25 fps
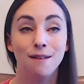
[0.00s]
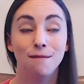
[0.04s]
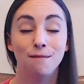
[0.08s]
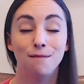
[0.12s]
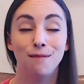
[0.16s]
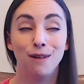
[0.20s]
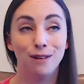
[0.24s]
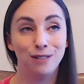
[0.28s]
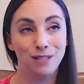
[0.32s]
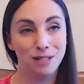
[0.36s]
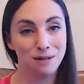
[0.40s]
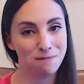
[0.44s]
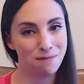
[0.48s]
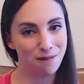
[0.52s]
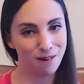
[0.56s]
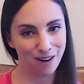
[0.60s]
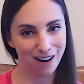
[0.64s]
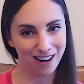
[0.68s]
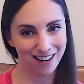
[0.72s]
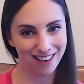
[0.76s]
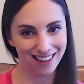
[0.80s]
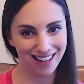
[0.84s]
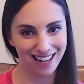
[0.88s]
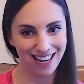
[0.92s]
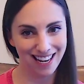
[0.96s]
most
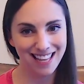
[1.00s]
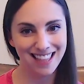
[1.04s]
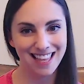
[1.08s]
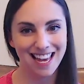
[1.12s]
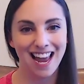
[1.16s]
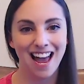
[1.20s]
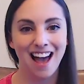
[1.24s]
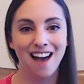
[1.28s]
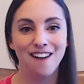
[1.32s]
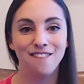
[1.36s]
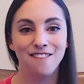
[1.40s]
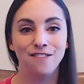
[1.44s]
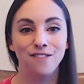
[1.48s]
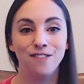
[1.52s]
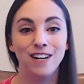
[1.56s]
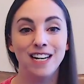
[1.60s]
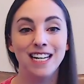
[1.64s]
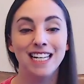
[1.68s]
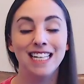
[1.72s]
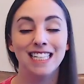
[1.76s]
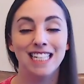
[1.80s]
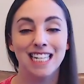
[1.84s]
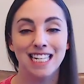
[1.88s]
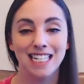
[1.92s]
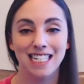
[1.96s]
importantly, they have
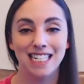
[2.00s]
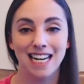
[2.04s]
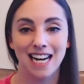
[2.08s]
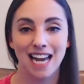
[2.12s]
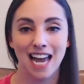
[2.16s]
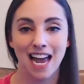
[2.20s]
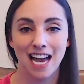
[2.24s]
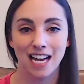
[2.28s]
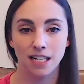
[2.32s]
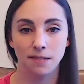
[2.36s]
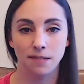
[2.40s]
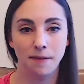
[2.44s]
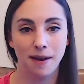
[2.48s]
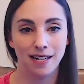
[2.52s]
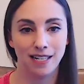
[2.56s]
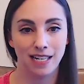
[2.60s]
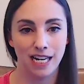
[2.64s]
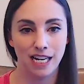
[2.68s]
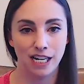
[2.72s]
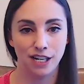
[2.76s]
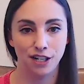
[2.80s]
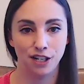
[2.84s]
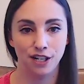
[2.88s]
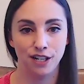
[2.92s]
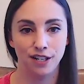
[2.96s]
realistic
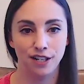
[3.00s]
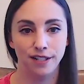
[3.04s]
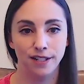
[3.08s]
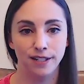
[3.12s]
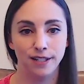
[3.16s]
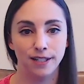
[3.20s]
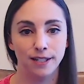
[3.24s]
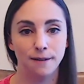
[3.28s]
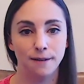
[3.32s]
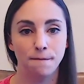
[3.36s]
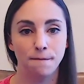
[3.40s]
expectations.